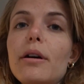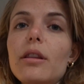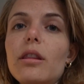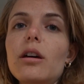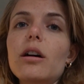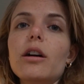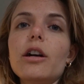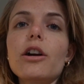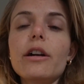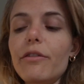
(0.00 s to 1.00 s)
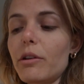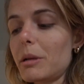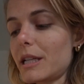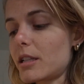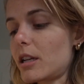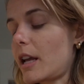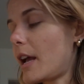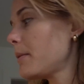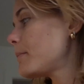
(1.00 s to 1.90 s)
the curry from yesterday